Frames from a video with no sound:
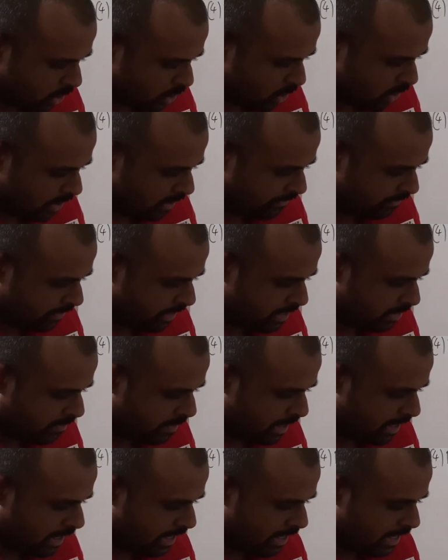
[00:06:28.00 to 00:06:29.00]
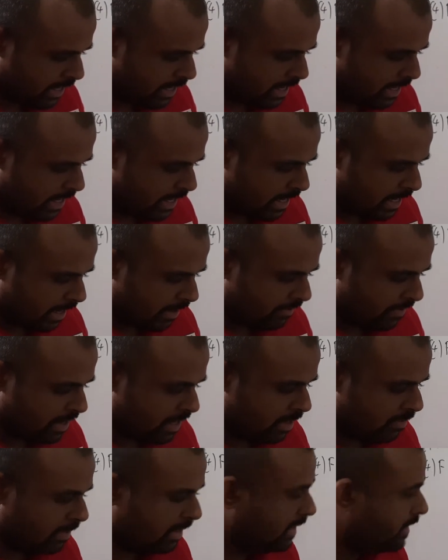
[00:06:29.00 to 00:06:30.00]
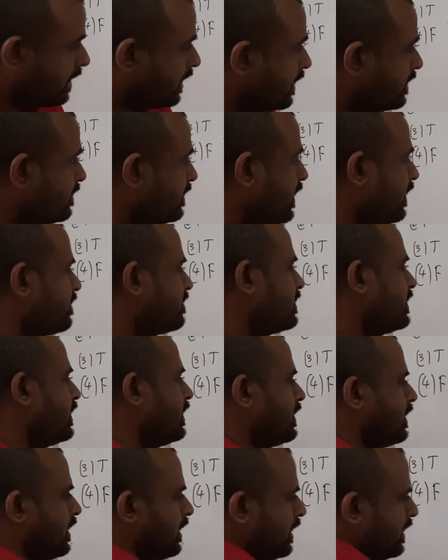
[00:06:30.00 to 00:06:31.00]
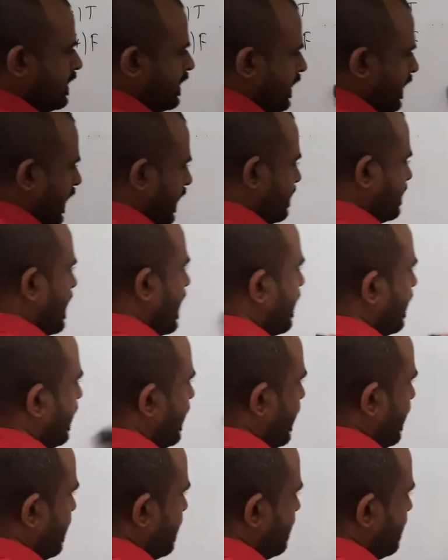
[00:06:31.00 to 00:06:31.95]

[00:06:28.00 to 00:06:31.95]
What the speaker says: column will be available in the receipts journal. Exactly.